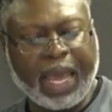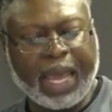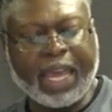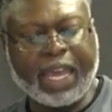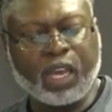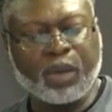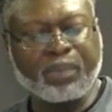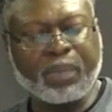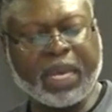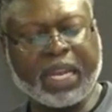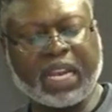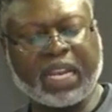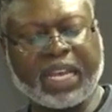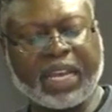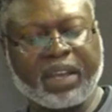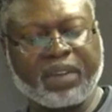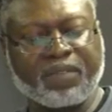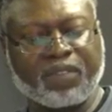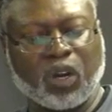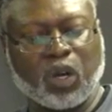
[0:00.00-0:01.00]
he
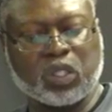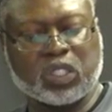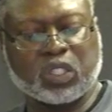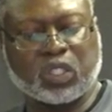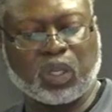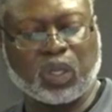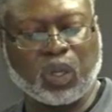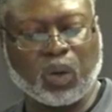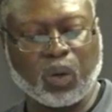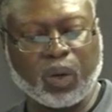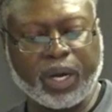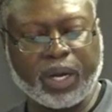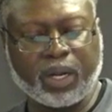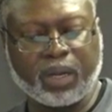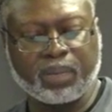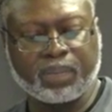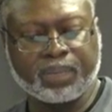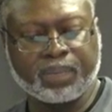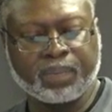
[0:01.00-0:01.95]
immediately invokes the Lord.